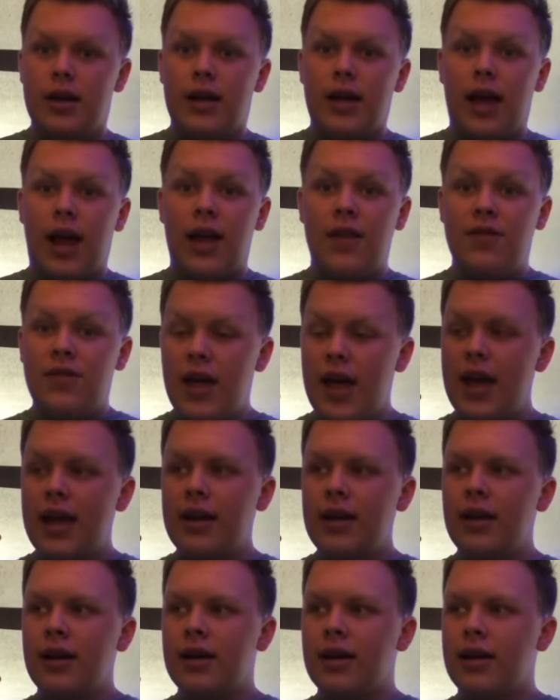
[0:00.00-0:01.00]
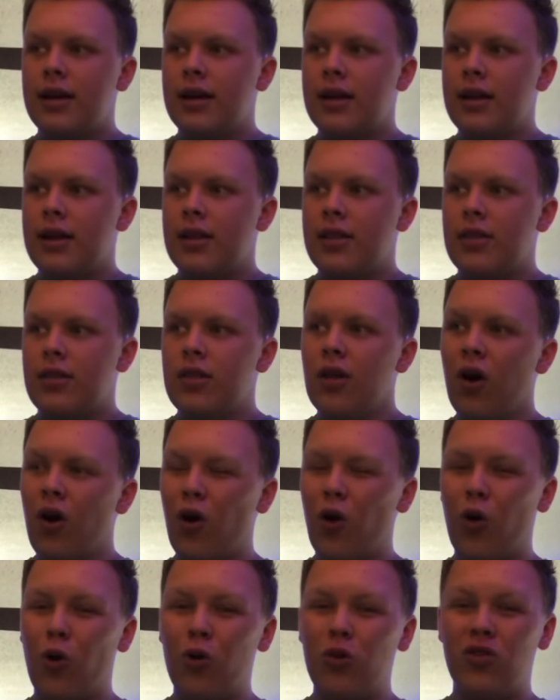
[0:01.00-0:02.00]
And then the
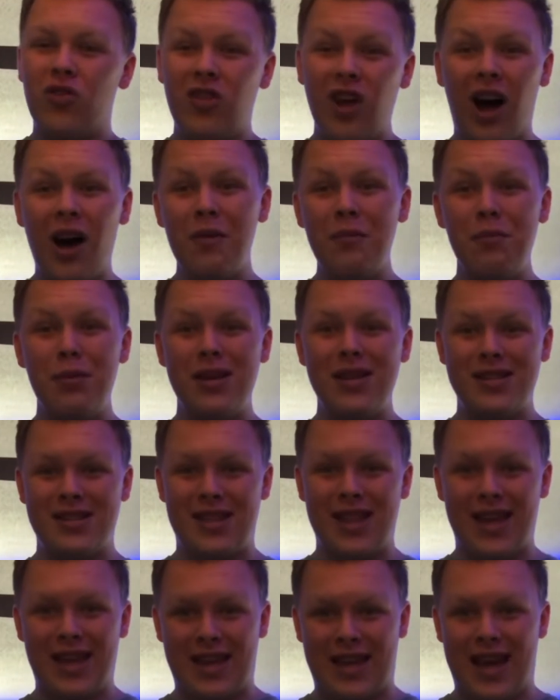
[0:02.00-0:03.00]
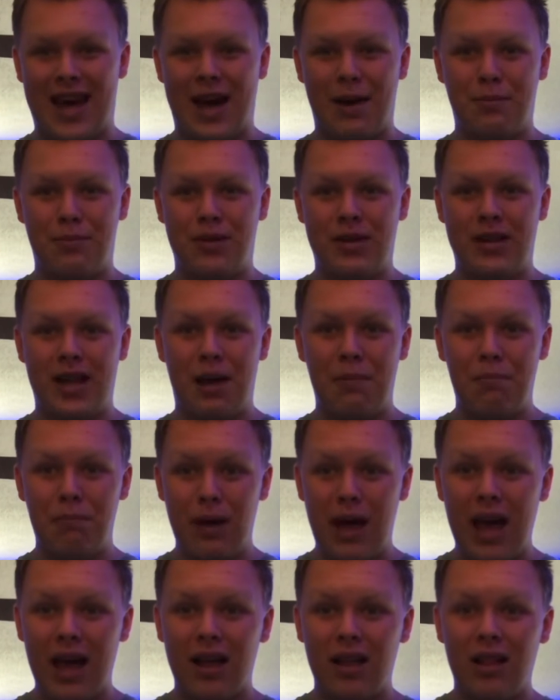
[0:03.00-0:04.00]
whole zombies thing happened at
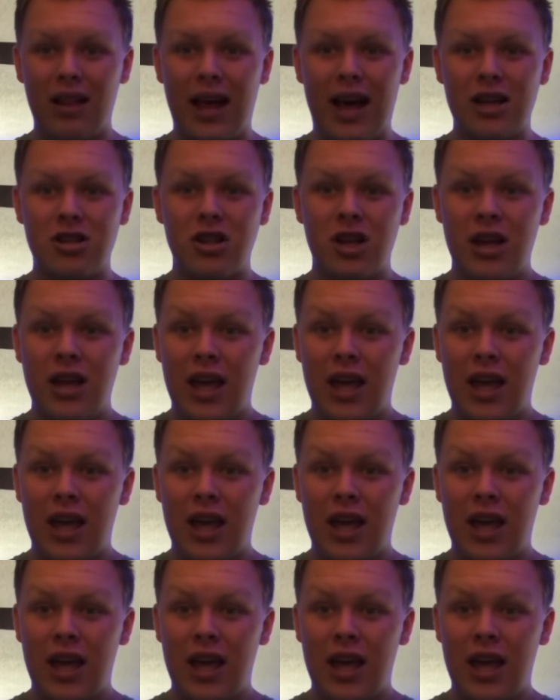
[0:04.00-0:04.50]
Backlash.